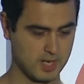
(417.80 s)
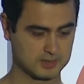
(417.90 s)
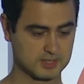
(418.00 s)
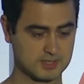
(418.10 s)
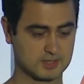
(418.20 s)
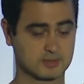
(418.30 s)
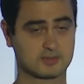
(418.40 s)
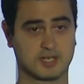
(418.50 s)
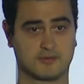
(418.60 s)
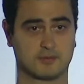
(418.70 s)
This is the
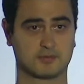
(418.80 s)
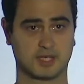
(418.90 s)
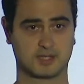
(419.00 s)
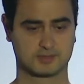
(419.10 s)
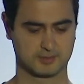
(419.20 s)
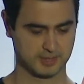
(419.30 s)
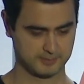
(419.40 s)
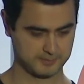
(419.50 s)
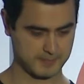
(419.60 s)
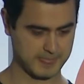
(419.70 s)
Terraform directory,
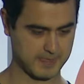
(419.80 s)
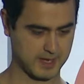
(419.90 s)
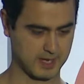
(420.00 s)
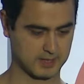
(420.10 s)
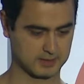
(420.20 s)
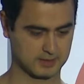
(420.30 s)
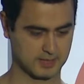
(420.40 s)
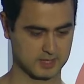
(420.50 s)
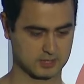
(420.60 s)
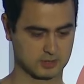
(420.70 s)
and
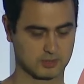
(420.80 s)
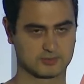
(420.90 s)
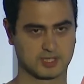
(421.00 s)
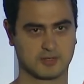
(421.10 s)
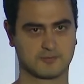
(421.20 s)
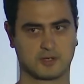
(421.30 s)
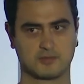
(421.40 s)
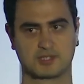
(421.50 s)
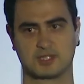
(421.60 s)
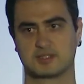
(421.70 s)
as you know,
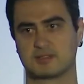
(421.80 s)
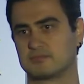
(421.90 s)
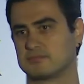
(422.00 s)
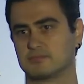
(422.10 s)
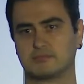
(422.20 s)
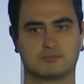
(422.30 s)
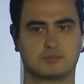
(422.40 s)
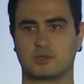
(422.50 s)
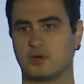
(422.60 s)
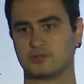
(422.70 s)
Terraform just
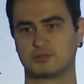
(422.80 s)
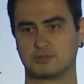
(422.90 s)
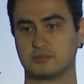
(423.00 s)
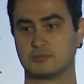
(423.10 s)
goes through.